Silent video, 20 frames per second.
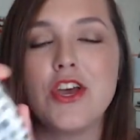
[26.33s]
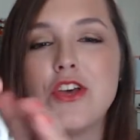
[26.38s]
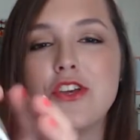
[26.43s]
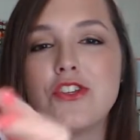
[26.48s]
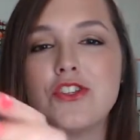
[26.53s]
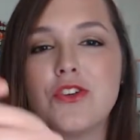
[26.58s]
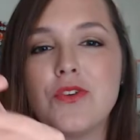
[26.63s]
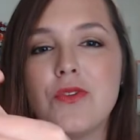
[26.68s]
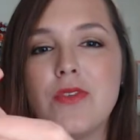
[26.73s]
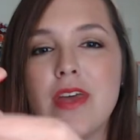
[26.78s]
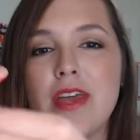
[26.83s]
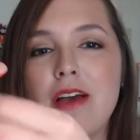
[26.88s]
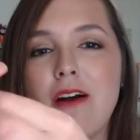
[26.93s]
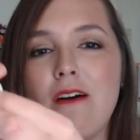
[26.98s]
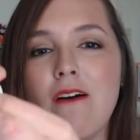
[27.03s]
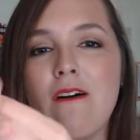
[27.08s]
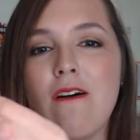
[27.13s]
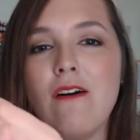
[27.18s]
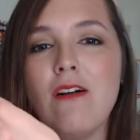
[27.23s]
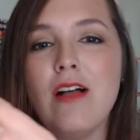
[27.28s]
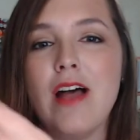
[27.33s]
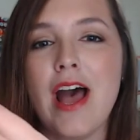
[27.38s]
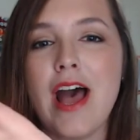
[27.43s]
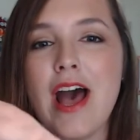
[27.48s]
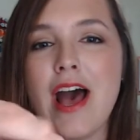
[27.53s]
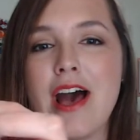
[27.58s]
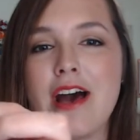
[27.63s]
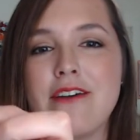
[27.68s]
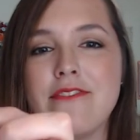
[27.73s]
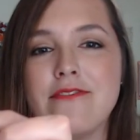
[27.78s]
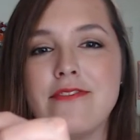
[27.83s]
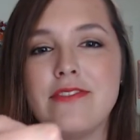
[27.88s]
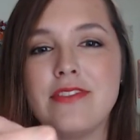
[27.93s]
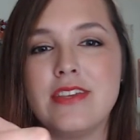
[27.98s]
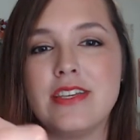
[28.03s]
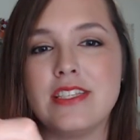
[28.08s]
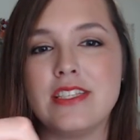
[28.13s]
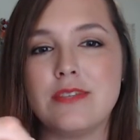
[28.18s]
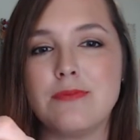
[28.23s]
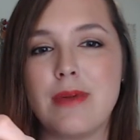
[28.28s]
So they all have
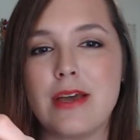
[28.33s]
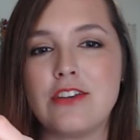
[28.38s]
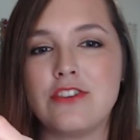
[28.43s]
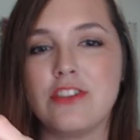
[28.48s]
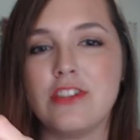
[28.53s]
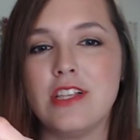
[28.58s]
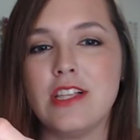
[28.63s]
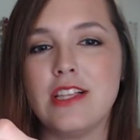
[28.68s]
this special